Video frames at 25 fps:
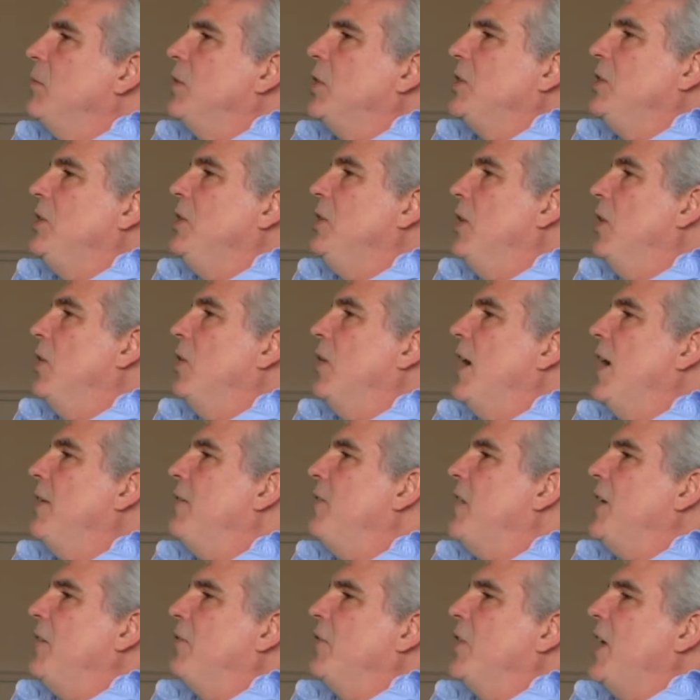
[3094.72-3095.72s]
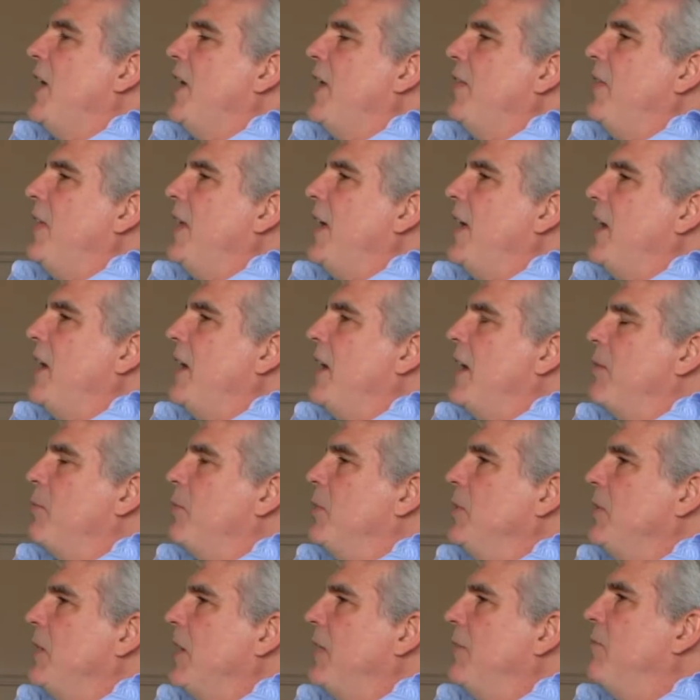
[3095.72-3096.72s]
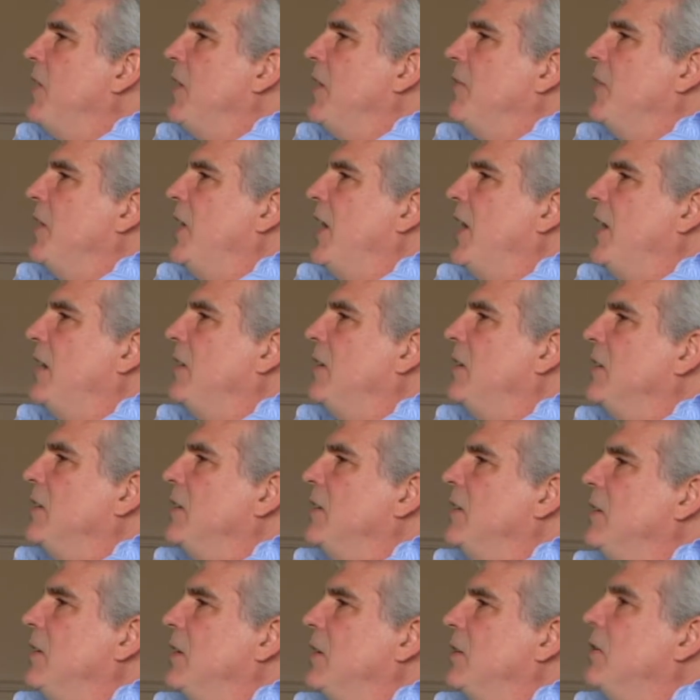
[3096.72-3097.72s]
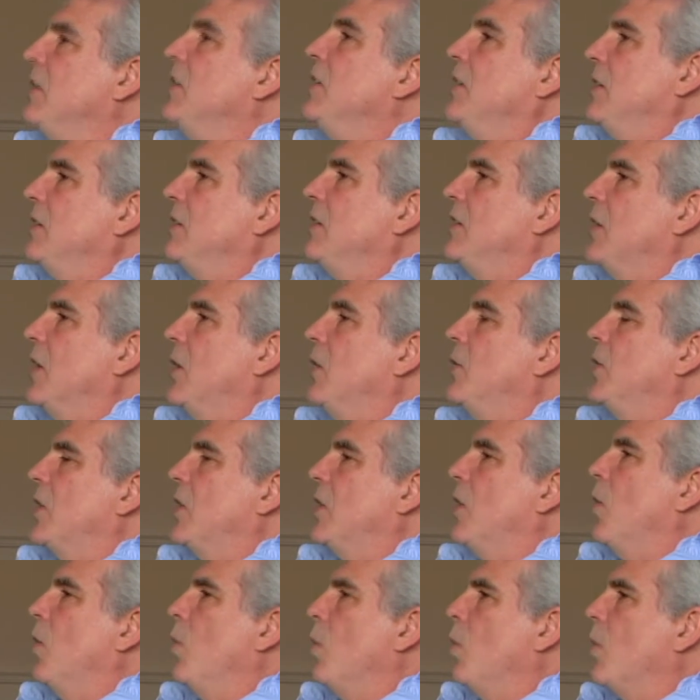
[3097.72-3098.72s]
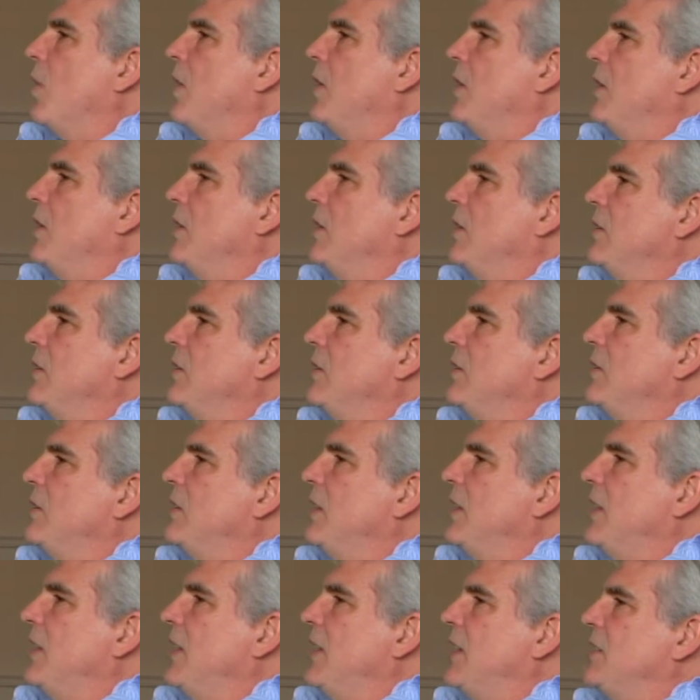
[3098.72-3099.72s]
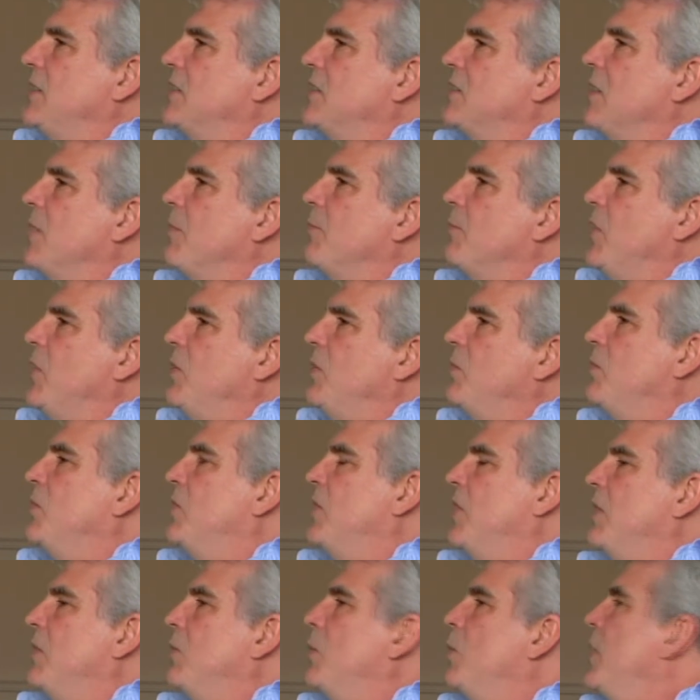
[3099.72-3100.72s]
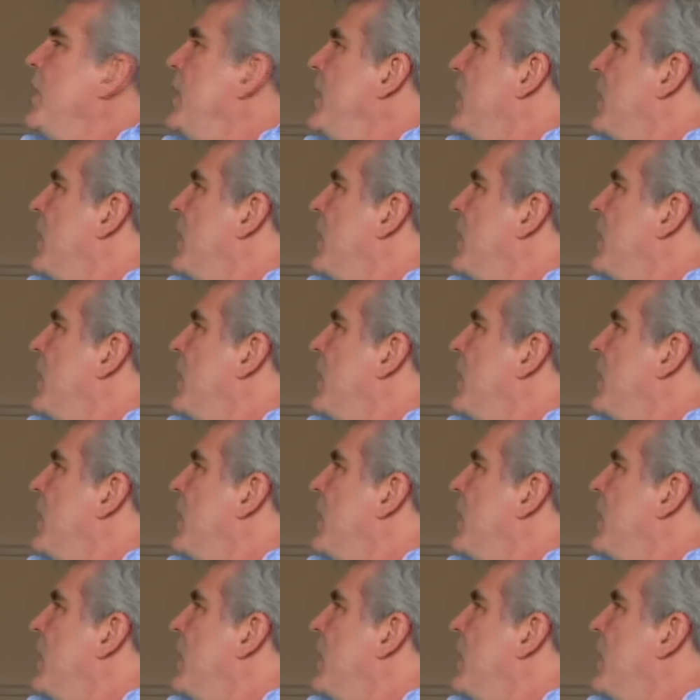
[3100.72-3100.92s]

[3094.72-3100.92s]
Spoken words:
But you know, I've never had that happen. I've never had to, you know, go to court to get something that we